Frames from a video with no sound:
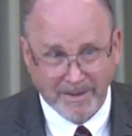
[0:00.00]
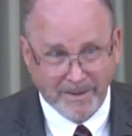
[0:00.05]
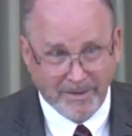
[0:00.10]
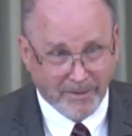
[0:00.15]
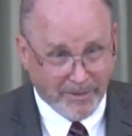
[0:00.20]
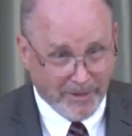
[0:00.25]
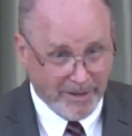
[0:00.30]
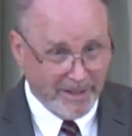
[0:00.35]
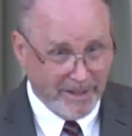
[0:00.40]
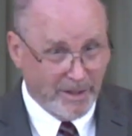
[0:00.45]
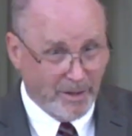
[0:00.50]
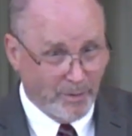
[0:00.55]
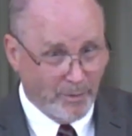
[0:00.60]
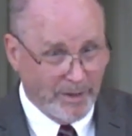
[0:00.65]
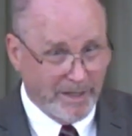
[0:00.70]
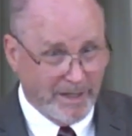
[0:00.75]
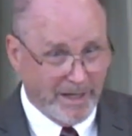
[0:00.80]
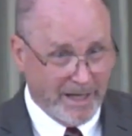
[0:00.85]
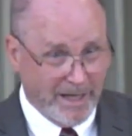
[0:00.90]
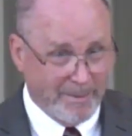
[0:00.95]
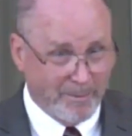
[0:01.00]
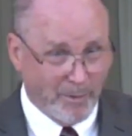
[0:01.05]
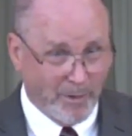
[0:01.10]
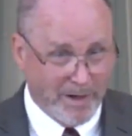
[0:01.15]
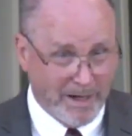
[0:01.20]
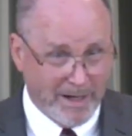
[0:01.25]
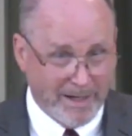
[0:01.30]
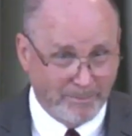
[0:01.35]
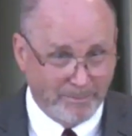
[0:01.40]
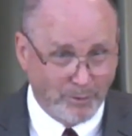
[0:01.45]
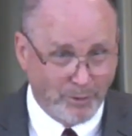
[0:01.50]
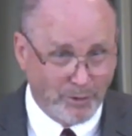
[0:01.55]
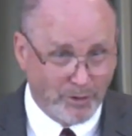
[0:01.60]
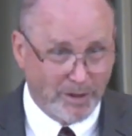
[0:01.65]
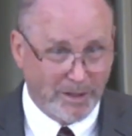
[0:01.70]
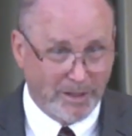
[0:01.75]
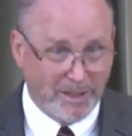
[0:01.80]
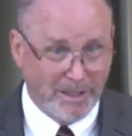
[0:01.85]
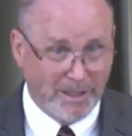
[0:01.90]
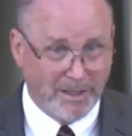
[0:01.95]
then are we Abraham's
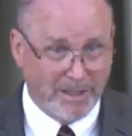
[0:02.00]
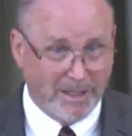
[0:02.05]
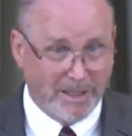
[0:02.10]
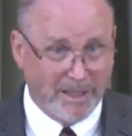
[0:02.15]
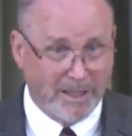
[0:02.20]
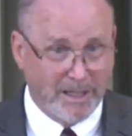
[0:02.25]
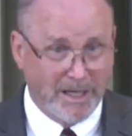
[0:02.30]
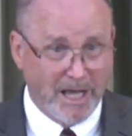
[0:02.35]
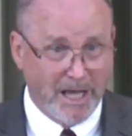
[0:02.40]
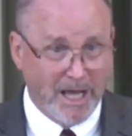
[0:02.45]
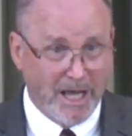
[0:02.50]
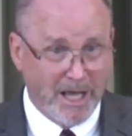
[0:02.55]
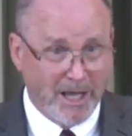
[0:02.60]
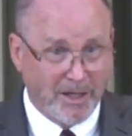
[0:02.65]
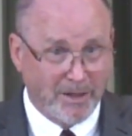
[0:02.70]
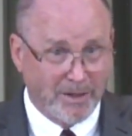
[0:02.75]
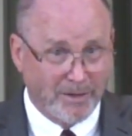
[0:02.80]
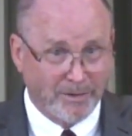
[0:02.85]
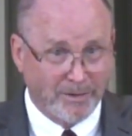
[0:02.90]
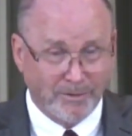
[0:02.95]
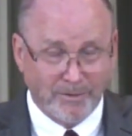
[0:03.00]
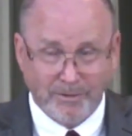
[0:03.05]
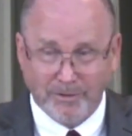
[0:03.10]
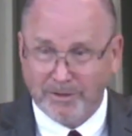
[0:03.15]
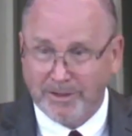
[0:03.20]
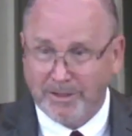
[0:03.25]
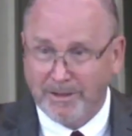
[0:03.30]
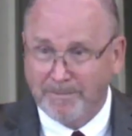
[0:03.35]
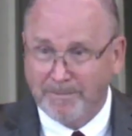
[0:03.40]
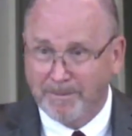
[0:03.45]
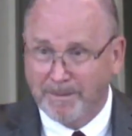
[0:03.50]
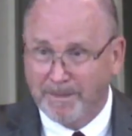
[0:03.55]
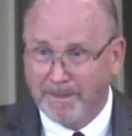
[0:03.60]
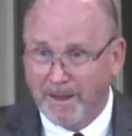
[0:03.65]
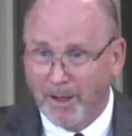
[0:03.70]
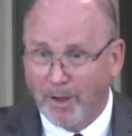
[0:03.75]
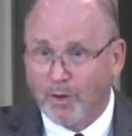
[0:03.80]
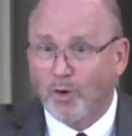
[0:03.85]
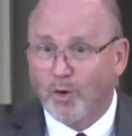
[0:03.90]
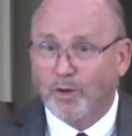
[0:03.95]
seed and heirs
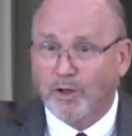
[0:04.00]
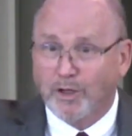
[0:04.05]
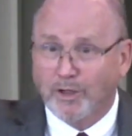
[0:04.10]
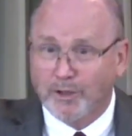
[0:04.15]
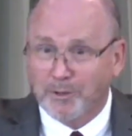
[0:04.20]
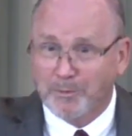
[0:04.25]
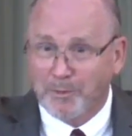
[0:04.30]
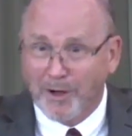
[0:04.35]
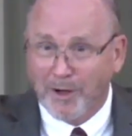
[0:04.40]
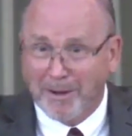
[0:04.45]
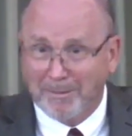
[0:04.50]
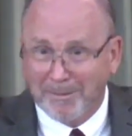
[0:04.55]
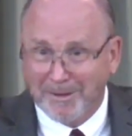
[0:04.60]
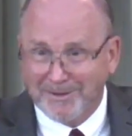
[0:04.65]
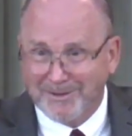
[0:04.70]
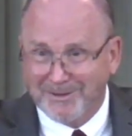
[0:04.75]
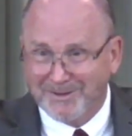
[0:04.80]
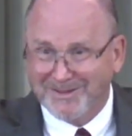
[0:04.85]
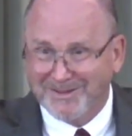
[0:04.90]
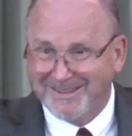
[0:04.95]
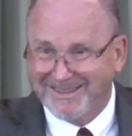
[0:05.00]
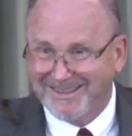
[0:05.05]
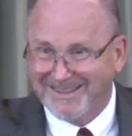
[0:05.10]
according to the promise.